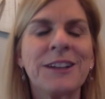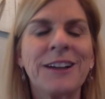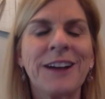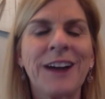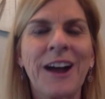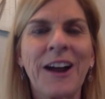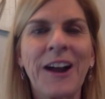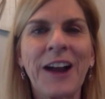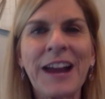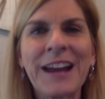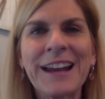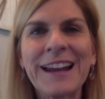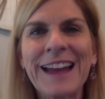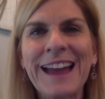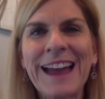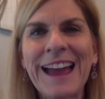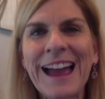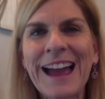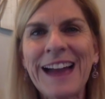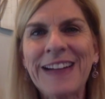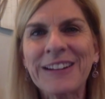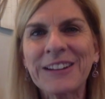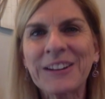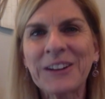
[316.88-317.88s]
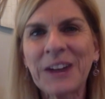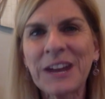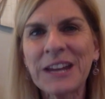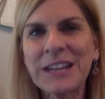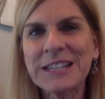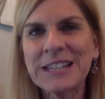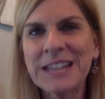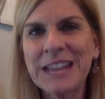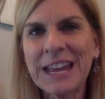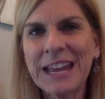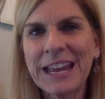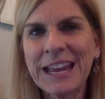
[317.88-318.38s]
All right, have a great
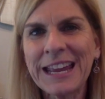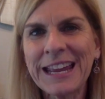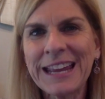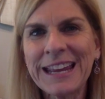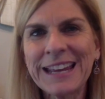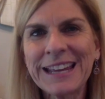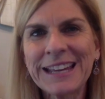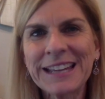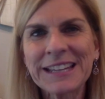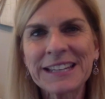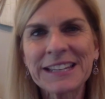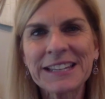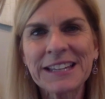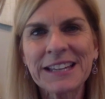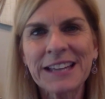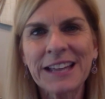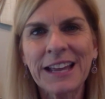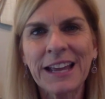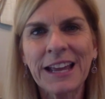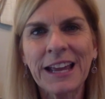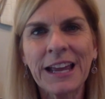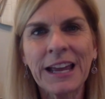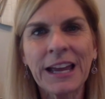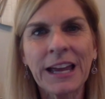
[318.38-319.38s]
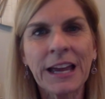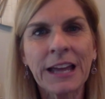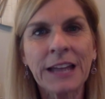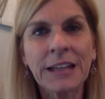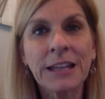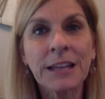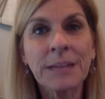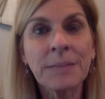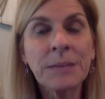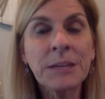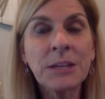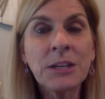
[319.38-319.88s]
day, and
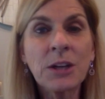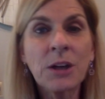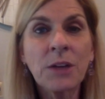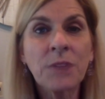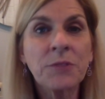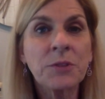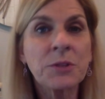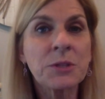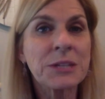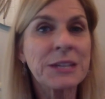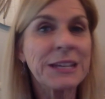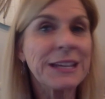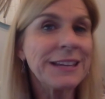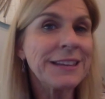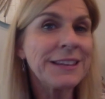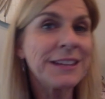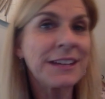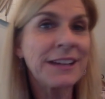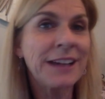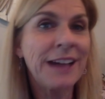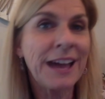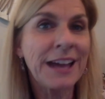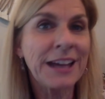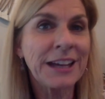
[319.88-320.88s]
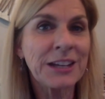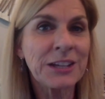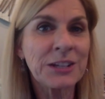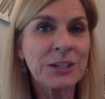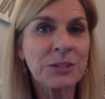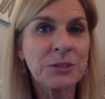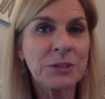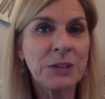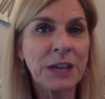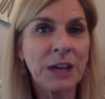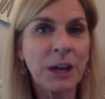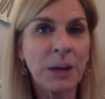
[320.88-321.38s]
let me know if there's anything I can
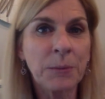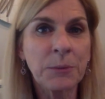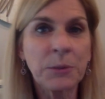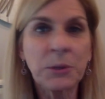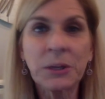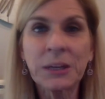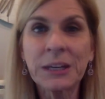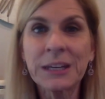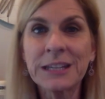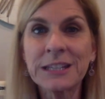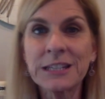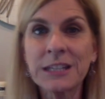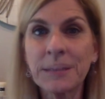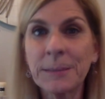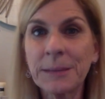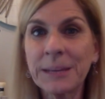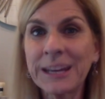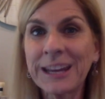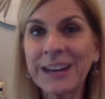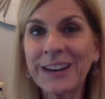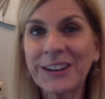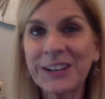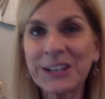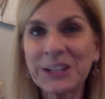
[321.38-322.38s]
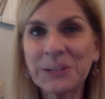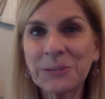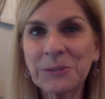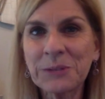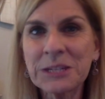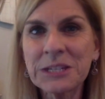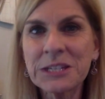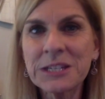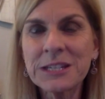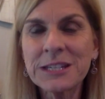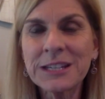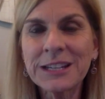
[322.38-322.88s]
do to help you. Again, Debbie Carrier
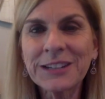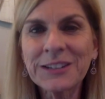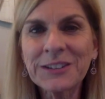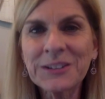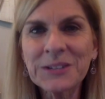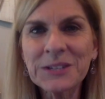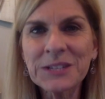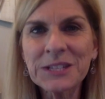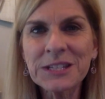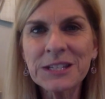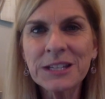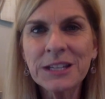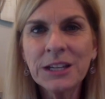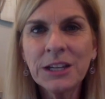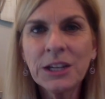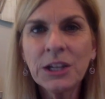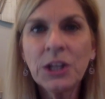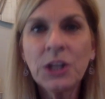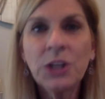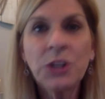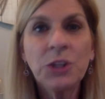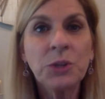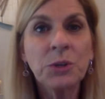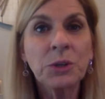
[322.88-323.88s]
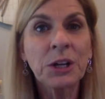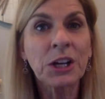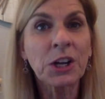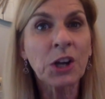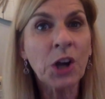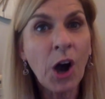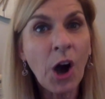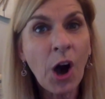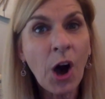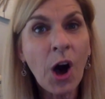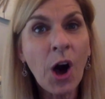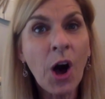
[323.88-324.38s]
Reese Nichols. You can
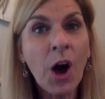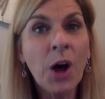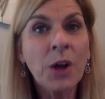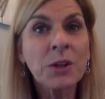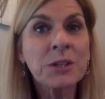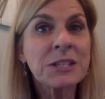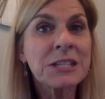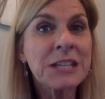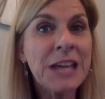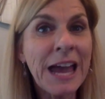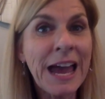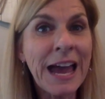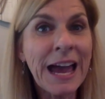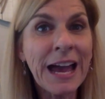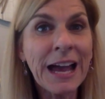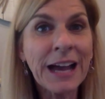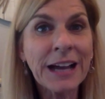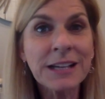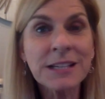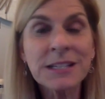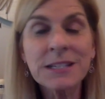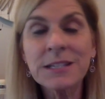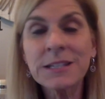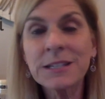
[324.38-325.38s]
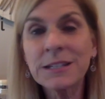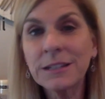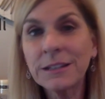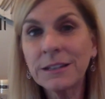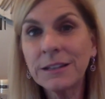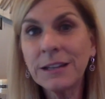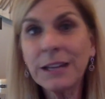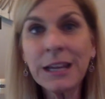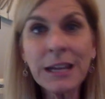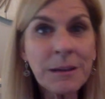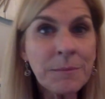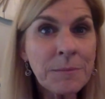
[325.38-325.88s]
call, text,
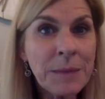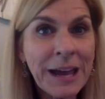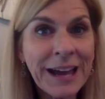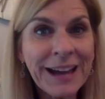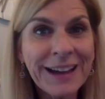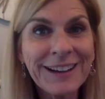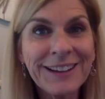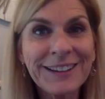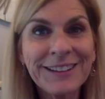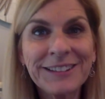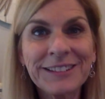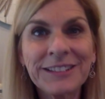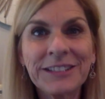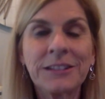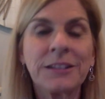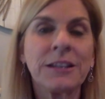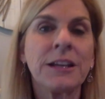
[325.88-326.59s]
email.